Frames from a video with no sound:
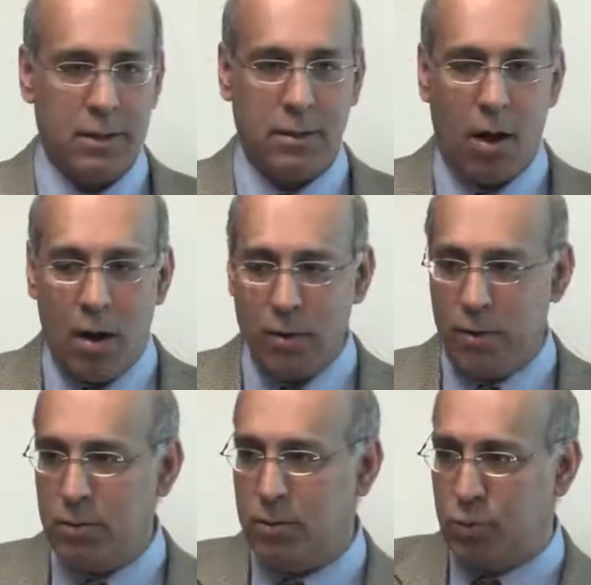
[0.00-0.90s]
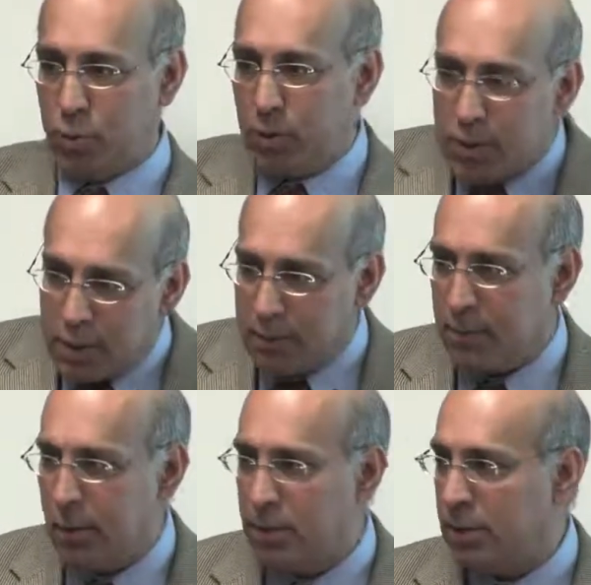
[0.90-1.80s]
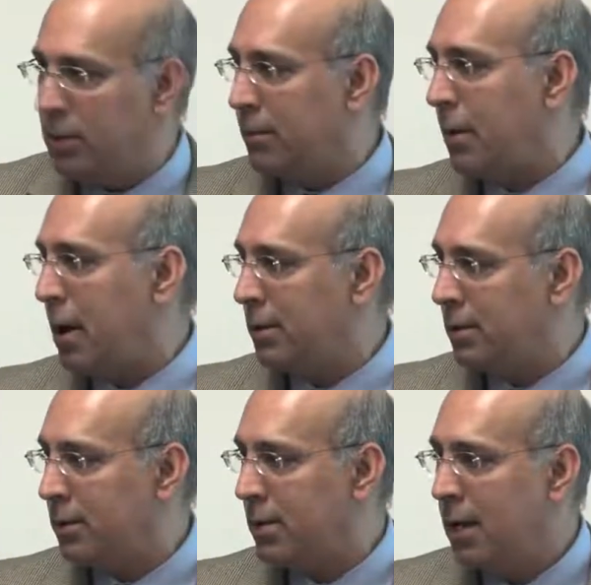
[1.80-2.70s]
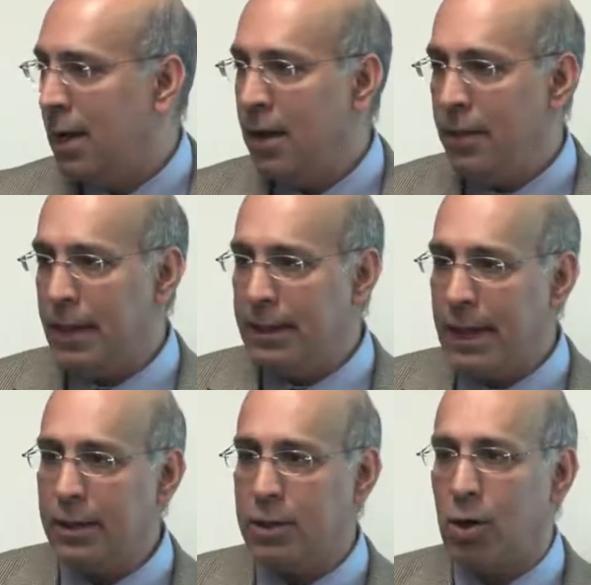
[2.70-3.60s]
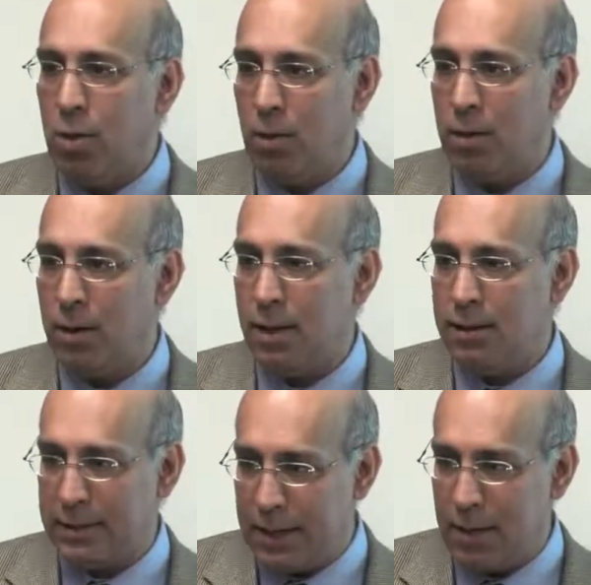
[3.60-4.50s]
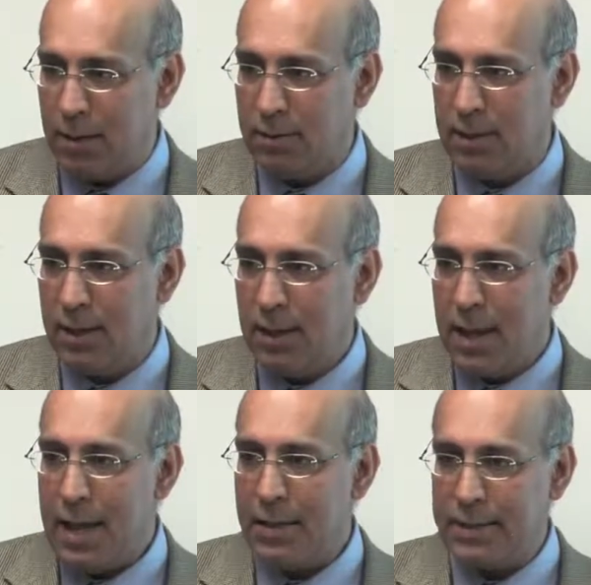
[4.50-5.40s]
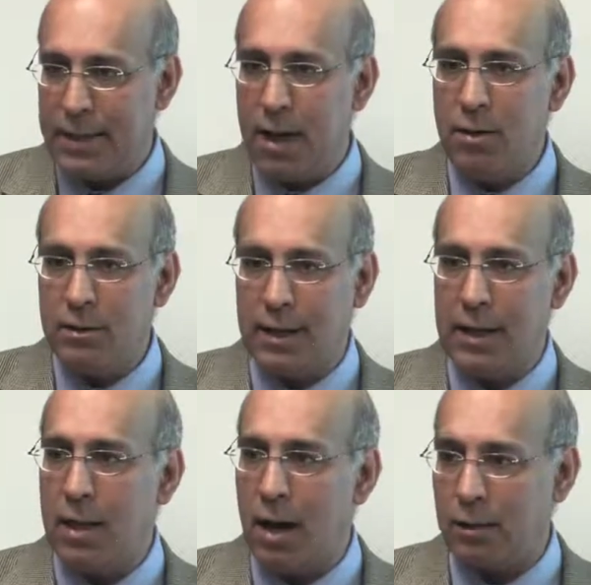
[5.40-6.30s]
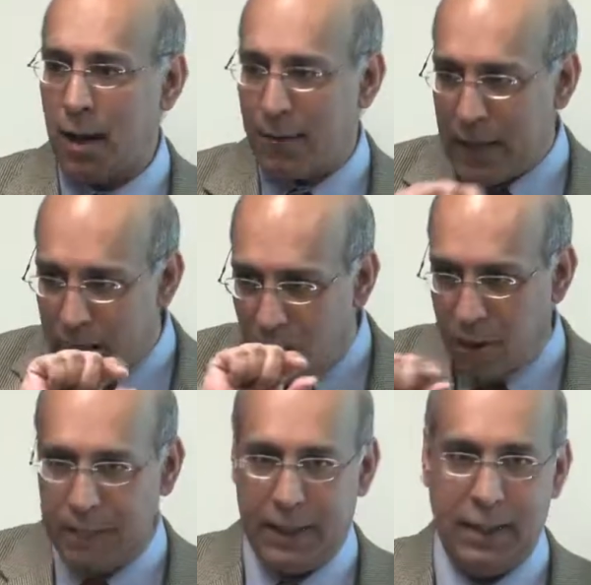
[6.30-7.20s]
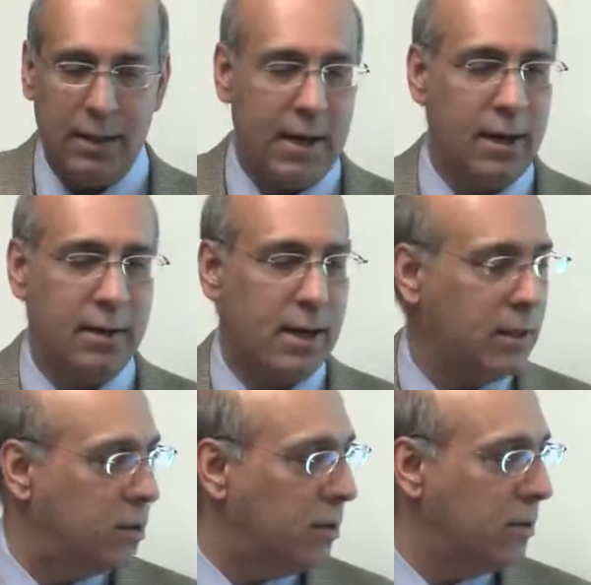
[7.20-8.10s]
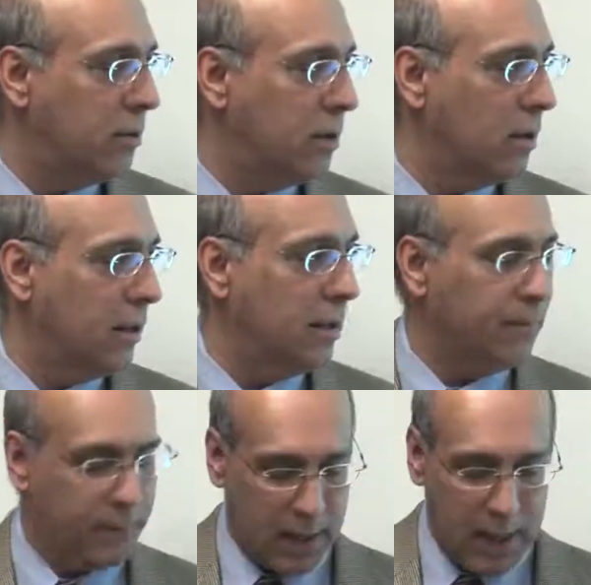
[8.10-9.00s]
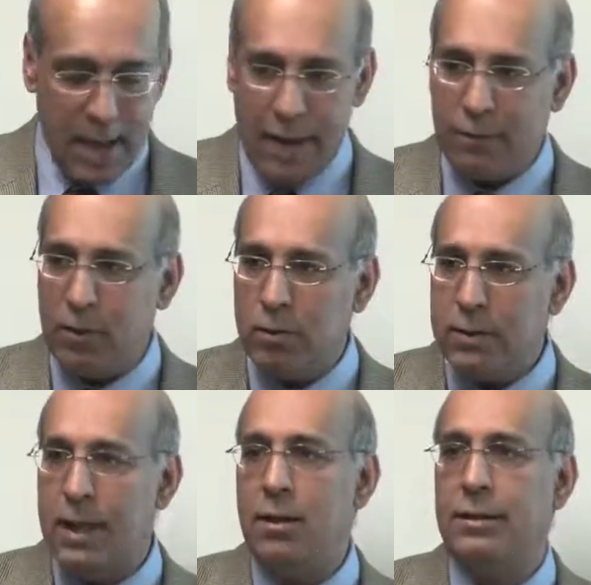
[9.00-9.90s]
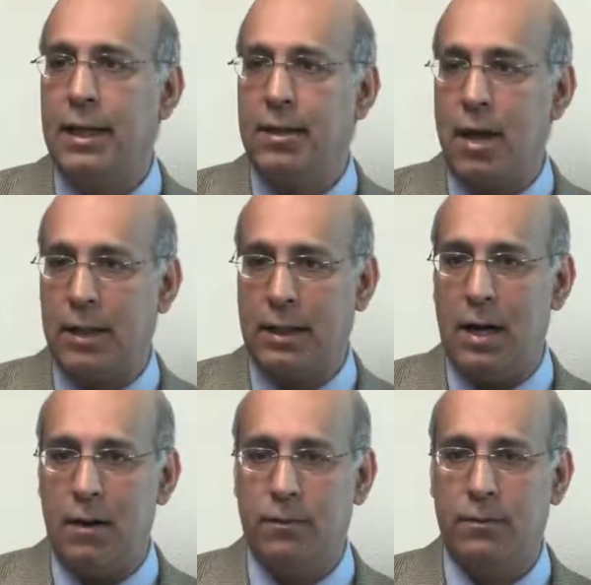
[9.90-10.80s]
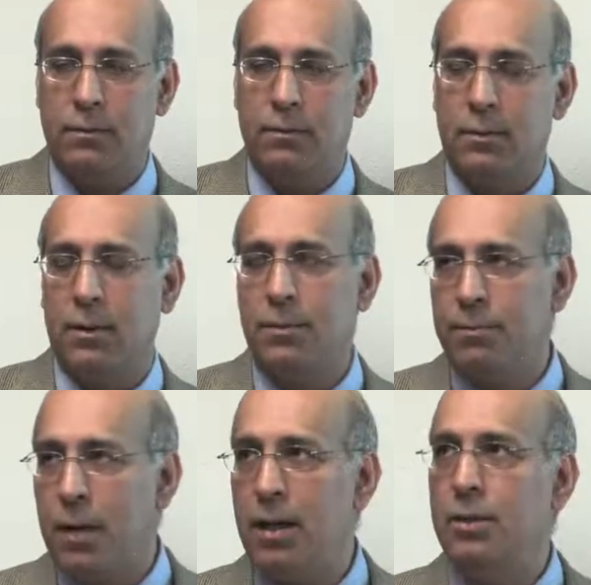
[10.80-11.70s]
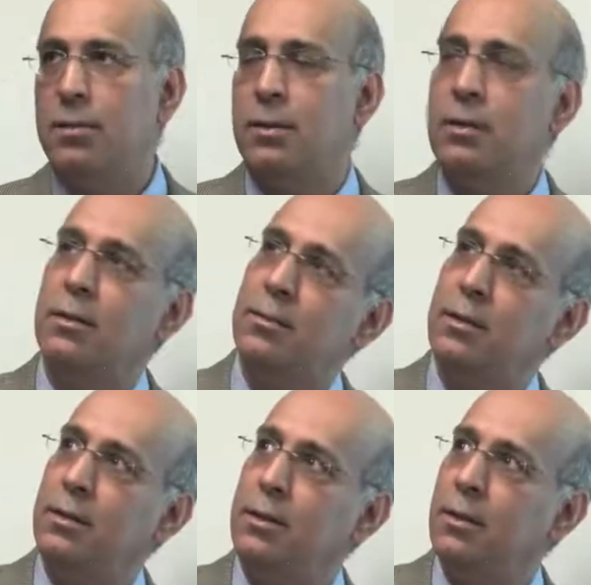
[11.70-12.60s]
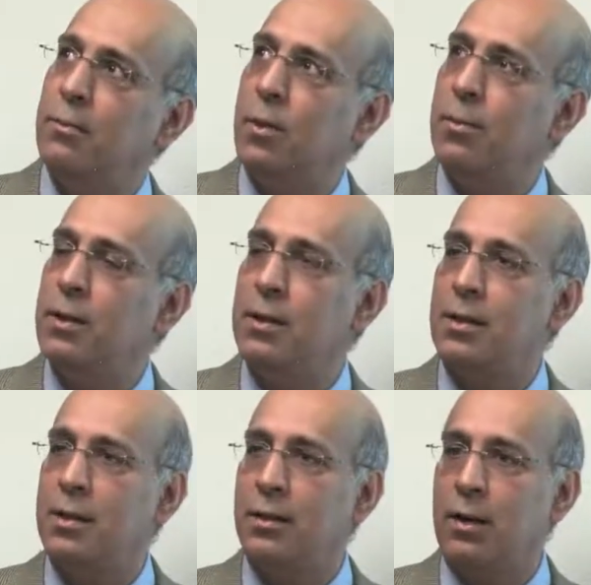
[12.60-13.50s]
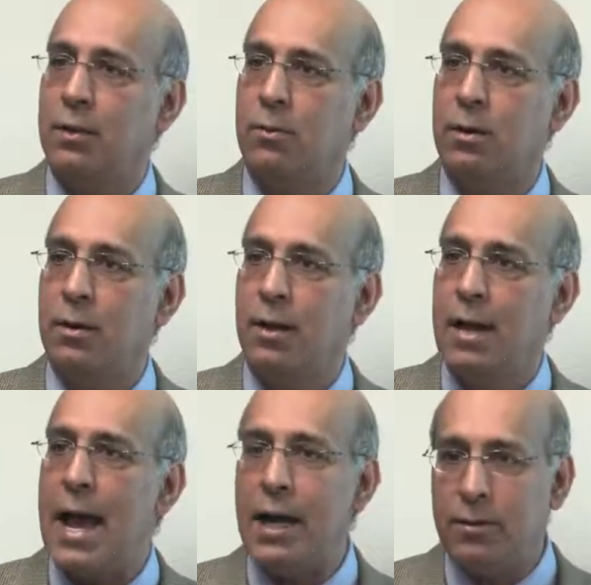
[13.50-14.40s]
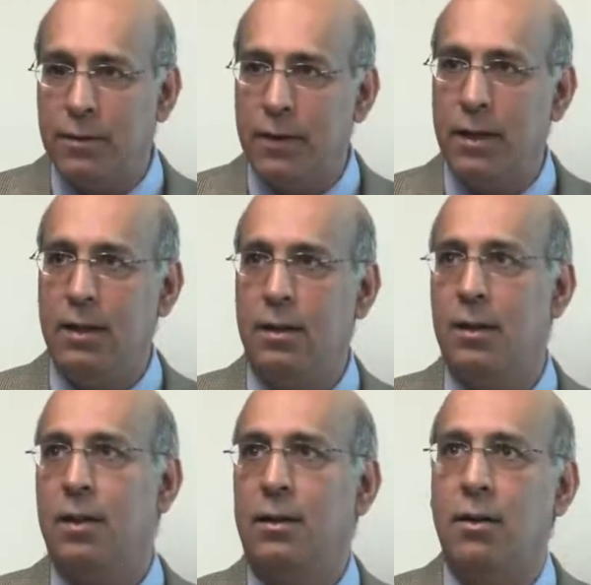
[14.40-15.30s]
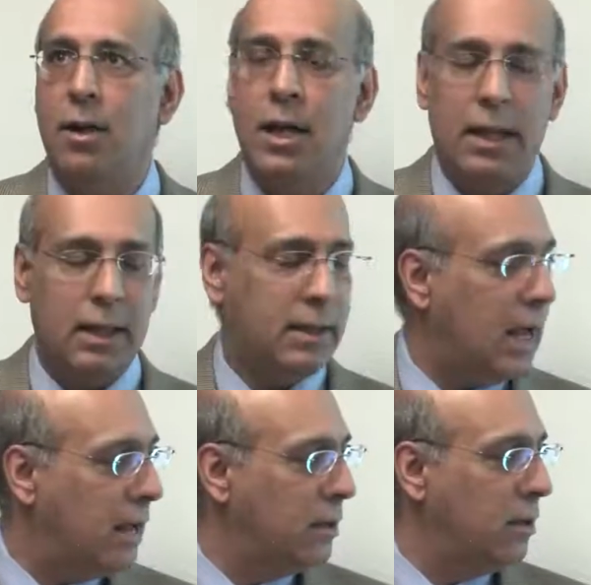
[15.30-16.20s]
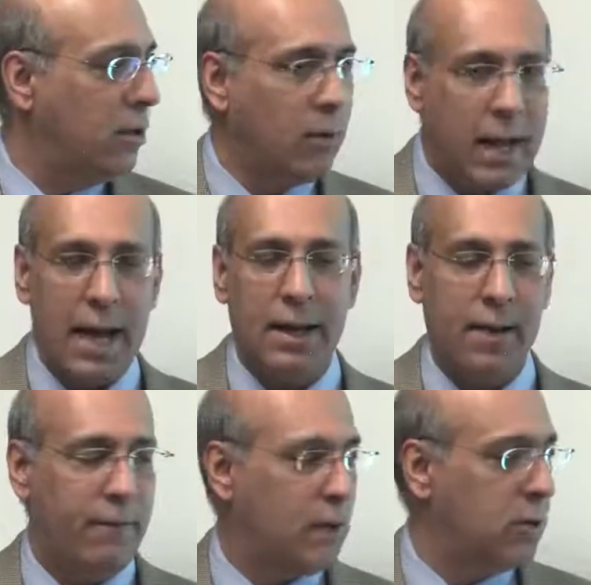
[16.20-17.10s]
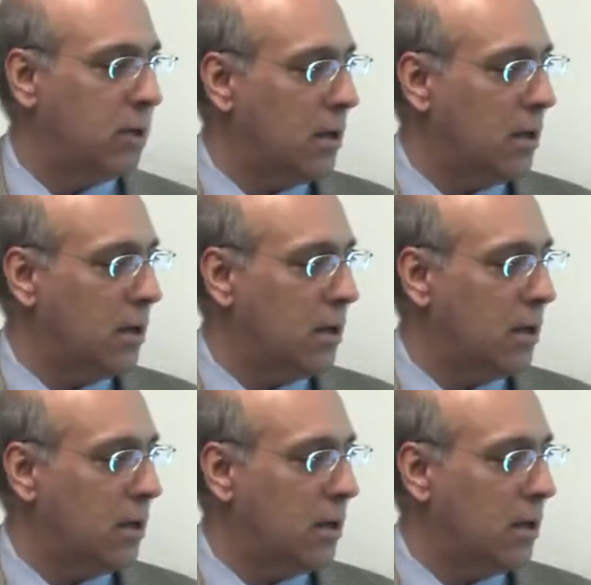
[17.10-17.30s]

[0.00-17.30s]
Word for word: is all those drusen, you know, those little deposits, they take a toll on the cells and the cells get knocked off, that RPE layer that I showed you earlier. If those cells get knocked off, they should probably use a you know more politically correct word, atrophy, I don't know, then you can have visual